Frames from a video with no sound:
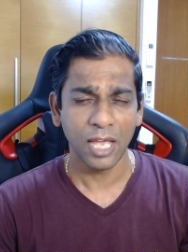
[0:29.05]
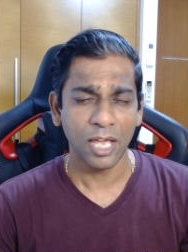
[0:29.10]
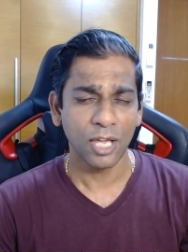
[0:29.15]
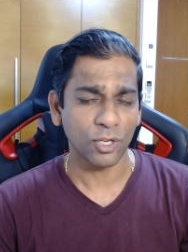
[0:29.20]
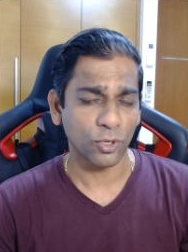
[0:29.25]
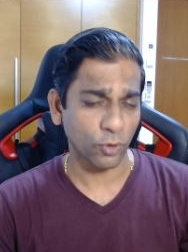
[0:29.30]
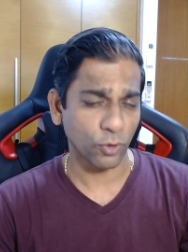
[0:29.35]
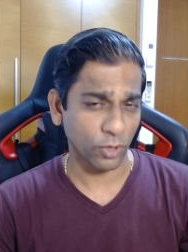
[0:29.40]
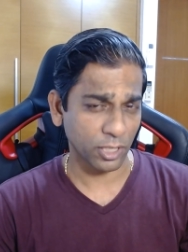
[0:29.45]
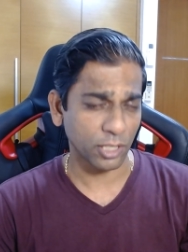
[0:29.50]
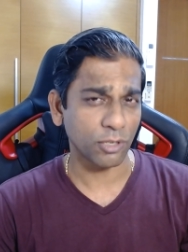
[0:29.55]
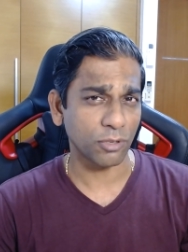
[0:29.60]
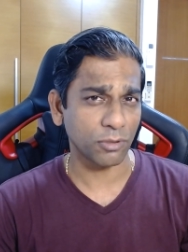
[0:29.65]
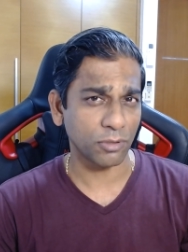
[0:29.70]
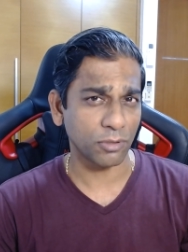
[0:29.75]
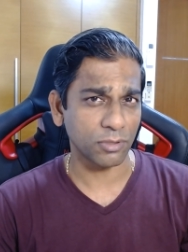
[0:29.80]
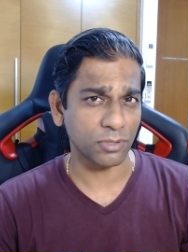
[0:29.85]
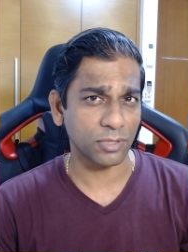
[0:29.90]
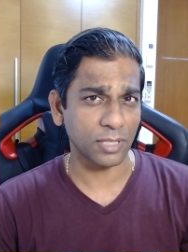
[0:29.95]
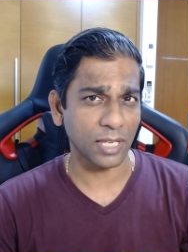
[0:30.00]
Going into
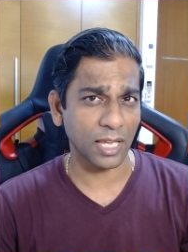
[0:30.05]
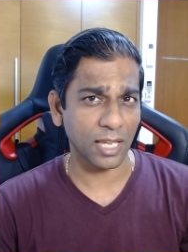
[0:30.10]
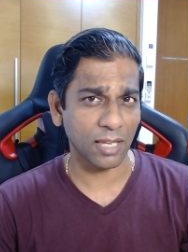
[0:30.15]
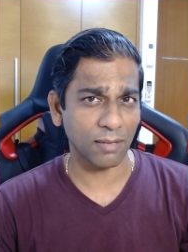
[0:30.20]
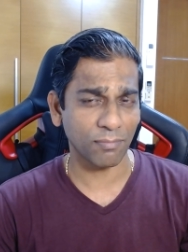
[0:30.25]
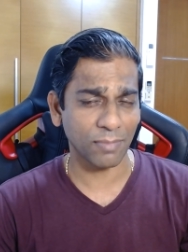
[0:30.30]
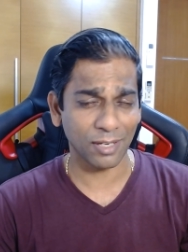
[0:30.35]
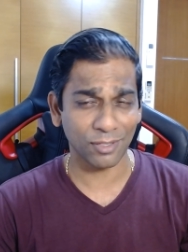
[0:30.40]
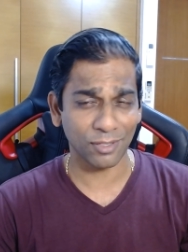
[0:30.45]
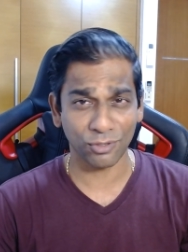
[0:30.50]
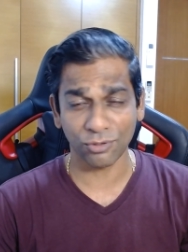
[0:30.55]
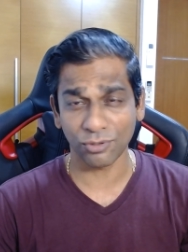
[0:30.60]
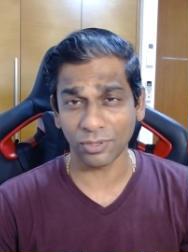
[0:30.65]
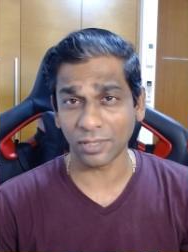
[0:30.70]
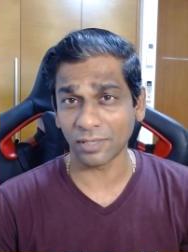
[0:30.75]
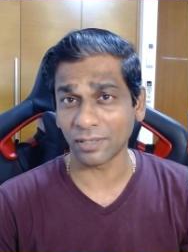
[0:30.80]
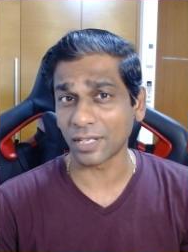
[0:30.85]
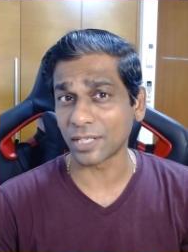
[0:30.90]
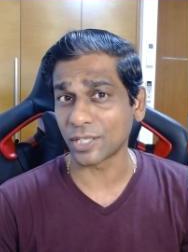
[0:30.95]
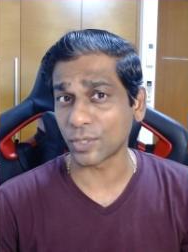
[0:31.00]
this game, Manchester
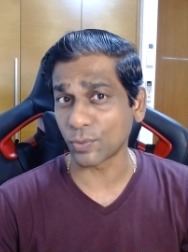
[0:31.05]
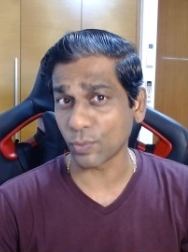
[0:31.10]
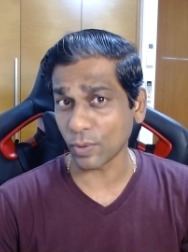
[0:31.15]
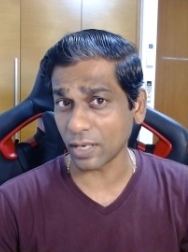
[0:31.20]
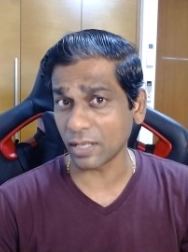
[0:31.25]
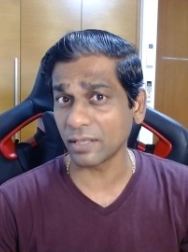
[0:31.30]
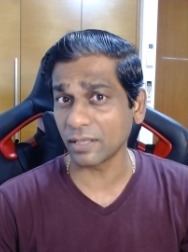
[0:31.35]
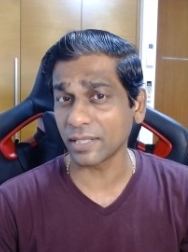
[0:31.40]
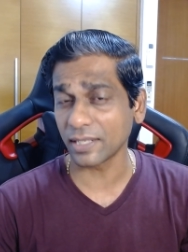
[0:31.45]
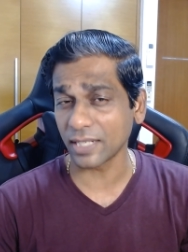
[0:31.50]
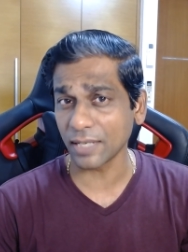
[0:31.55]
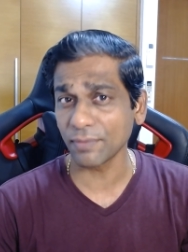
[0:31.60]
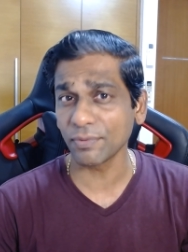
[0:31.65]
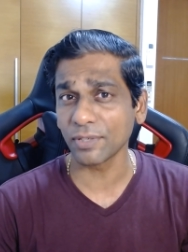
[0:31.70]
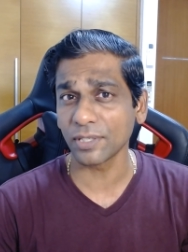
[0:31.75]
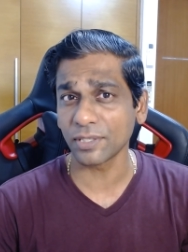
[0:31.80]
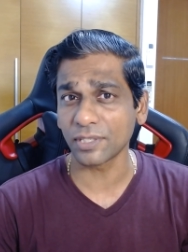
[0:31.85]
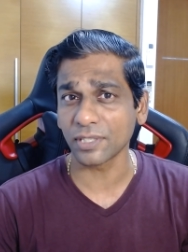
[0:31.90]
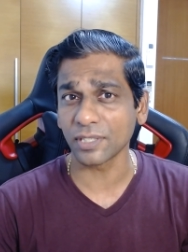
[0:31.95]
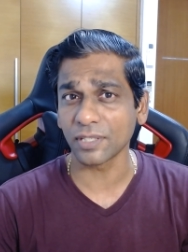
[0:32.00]
United at 12 and
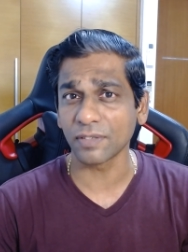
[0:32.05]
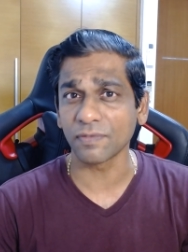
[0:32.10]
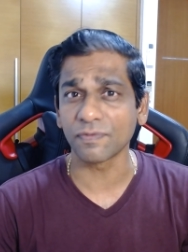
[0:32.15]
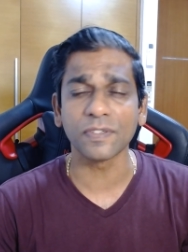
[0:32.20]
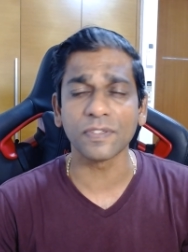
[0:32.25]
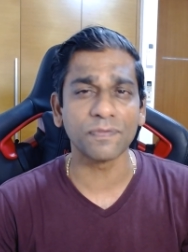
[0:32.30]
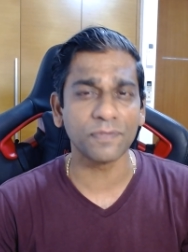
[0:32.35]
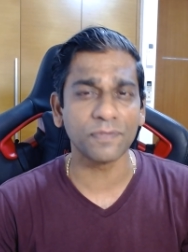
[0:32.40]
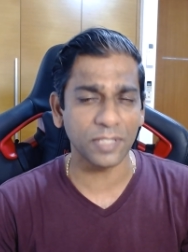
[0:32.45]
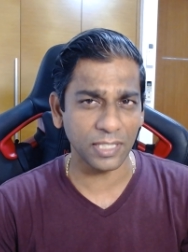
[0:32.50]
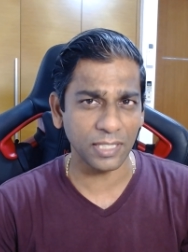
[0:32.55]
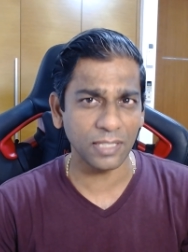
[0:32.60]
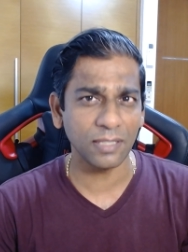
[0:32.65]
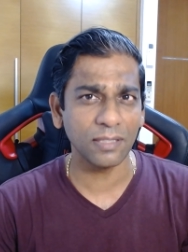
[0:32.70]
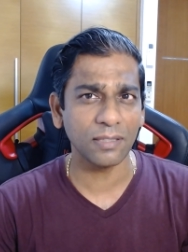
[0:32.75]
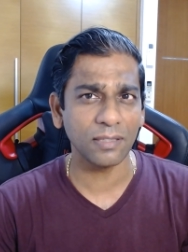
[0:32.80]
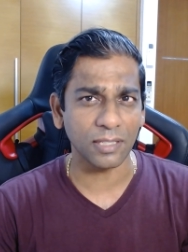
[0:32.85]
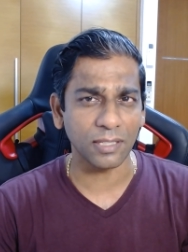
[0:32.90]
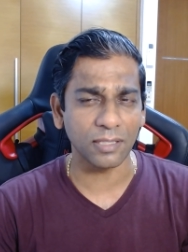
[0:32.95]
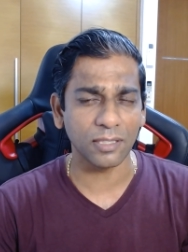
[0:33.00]
Everton
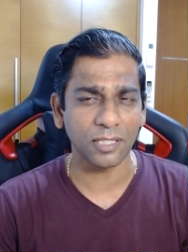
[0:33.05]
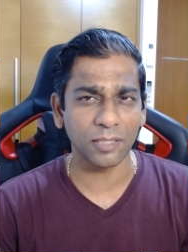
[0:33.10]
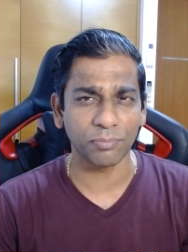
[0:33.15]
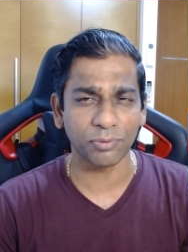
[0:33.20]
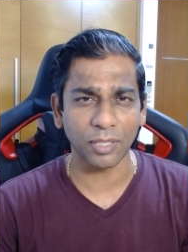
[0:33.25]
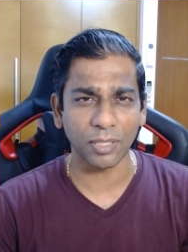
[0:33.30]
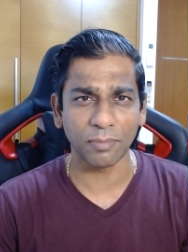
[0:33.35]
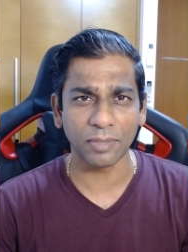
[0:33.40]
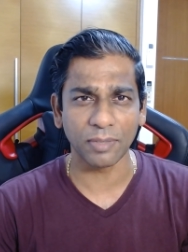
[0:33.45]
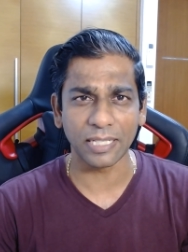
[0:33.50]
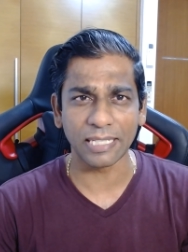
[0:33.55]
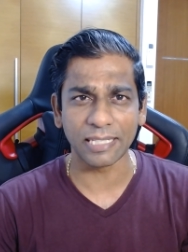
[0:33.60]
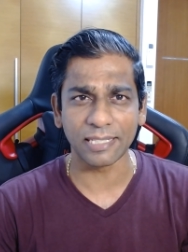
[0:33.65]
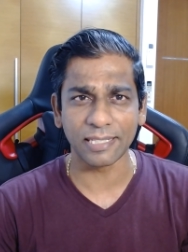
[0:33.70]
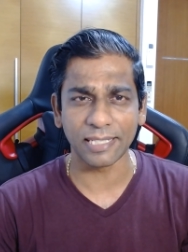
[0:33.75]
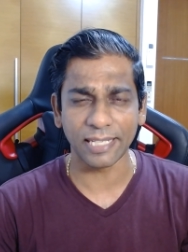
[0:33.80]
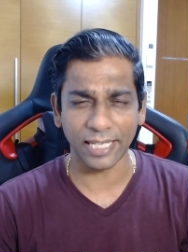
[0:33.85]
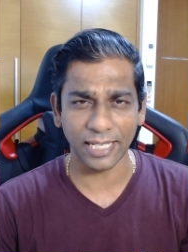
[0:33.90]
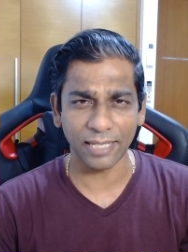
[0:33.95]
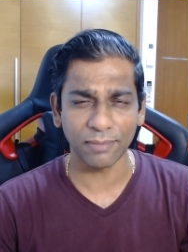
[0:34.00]
15th in the Premier League
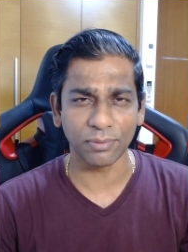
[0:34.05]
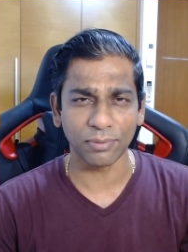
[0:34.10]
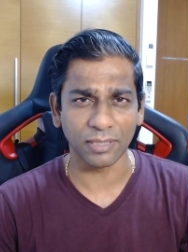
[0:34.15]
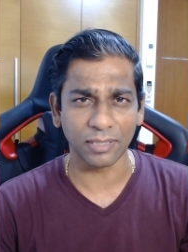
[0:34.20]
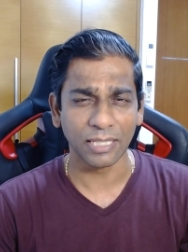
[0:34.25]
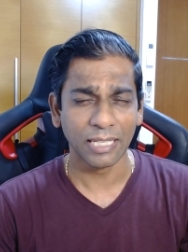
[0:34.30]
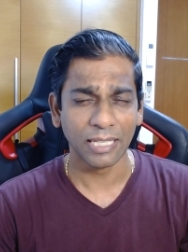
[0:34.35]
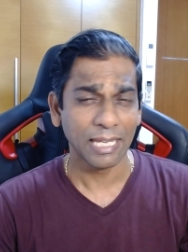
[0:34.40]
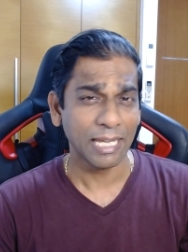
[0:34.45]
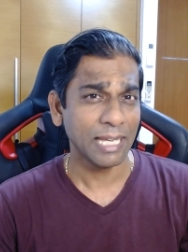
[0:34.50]
table.